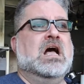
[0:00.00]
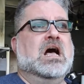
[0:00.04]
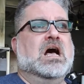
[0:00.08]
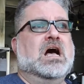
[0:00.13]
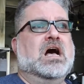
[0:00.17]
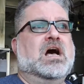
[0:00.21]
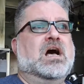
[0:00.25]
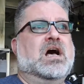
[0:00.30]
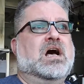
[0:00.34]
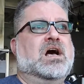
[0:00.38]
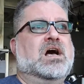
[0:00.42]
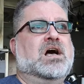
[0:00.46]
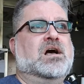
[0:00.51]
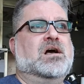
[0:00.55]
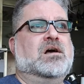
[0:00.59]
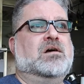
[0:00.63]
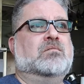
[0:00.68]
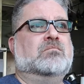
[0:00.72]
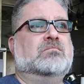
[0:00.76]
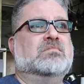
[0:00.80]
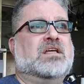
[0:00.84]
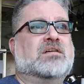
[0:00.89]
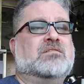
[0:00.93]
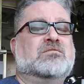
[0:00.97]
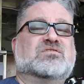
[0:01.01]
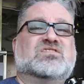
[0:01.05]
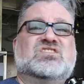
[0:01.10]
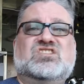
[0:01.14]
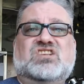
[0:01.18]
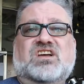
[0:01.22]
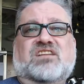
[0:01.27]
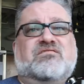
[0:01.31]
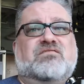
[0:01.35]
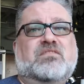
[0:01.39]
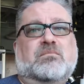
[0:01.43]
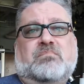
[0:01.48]
I'll
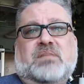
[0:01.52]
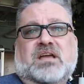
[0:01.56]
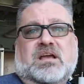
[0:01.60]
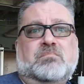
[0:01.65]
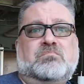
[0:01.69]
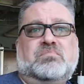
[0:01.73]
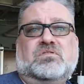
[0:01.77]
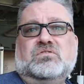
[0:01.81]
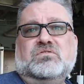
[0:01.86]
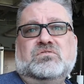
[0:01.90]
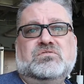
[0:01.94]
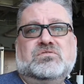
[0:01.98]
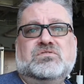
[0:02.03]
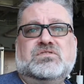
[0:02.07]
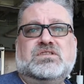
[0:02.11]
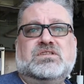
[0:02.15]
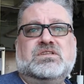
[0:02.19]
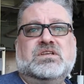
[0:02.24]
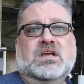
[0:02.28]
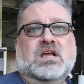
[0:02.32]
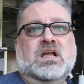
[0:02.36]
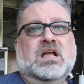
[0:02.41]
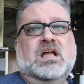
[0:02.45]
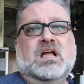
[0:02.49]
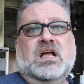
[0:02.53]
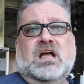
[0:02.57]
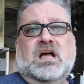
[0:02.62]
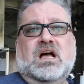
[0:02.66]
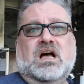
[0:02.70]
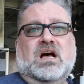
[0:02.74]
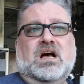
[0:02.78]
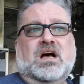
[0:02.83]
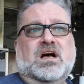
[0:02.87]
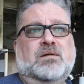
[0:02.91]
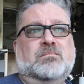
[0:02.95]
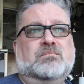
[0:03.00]
stuff the peppers,
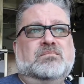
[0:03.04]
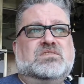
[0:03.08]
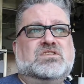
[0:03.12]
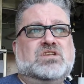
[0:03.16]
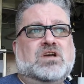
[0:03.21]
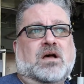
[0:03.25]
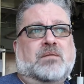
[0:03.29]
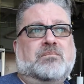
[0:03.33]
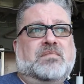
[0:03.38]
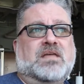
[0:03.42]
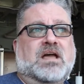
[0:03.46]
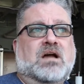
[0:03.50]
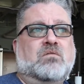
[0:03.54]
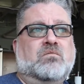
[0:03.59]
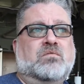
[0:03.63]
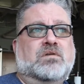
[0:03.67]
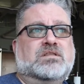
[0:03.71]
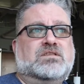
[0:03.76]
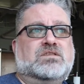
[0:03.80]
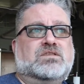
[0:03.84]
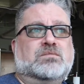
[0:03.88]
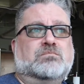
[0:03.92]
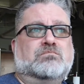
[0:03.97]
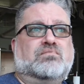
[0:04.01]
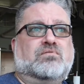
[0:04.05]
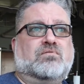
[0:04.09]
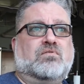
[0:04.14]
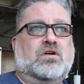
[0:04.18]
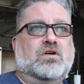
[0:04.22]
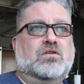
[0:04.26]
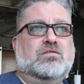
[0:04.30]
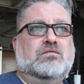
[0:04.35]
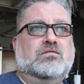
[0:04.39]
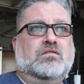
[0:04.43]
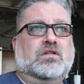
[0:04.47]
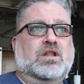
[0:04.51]
top that with some
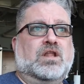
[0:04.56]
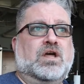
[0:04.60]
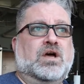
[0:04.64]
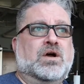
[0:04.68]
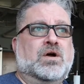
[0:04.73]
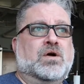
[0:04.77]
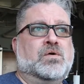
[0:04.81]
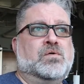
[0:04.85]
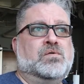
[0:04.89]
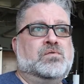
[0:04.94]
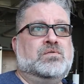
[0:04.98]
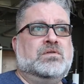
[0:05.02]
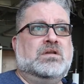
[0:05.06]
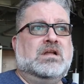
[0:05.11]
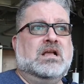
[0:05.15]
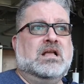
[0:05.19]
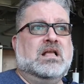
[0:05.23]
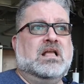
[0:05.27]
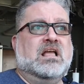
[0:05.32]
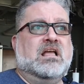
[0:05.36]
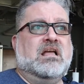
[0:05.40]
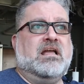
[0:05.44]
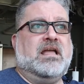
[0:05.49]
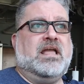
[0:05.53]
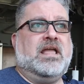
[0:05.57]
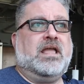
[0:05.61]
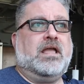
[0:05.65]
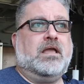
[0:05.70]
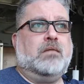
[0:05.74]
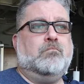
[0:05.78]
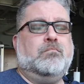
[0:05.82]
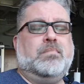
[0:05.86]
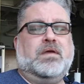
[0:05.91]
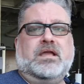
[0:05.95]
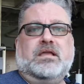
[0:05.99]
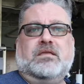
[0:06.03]
provolone,
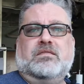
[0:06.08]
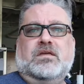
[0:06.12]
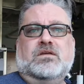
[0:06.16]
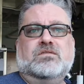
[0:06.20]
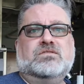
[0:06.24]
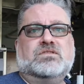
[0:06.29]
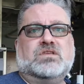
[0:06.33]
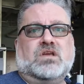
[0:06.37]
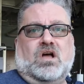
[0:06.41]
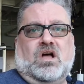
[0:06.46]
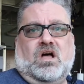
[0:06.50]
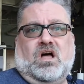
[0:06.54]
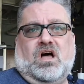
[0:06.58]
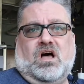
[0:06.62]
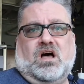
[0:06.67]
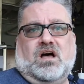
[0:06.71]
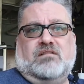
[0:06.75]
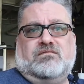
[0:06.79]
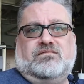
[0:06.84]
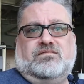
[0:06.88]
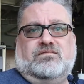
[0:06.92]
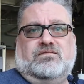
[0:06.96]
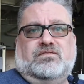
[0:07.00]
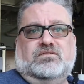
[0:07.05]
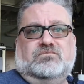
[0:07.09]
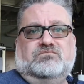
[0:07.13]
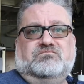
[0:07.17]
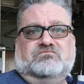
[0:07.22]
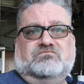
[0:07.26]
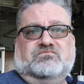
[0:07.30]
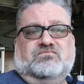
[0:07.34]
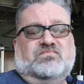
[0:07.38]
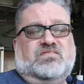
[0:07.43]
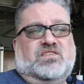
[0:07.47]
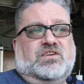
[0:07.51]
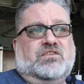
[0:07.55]
and bake those off.
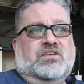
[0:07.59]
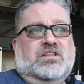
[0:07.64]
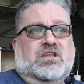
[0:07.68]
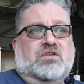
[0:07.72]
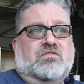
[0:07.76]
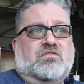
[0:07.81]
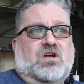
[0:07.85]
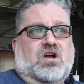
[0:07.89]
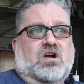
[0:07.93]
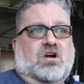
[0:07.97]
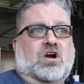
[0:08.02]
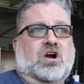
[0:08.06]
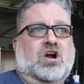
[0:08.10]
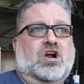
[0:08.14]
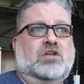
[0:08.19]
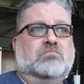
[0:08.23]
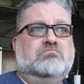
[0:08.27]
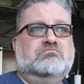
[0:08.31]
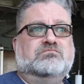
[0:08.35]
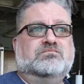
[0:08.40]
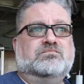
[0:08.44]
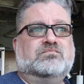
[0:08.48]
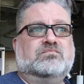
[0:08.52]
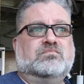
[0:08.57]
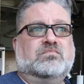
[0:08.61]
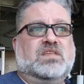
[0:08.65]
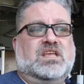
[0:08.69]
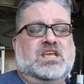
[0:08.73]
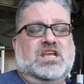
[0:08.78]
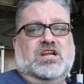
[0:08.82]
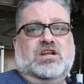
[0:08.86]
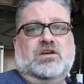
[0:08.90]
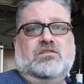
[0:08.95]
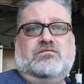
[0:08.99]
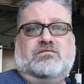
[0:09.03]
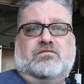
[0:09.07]
Very low carb,
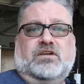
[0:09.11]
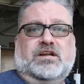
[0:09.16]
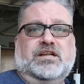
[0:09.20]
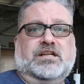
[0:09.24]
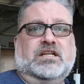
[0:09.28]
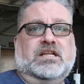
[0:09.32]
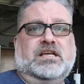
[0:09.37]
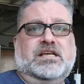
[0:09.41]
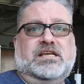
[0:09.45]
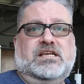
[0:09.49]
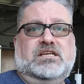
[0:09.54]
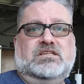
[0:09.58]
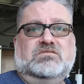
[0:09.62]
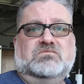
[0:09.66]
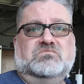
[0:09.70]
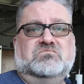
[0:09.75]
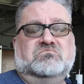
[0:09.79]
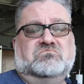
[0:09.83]
keto friendly.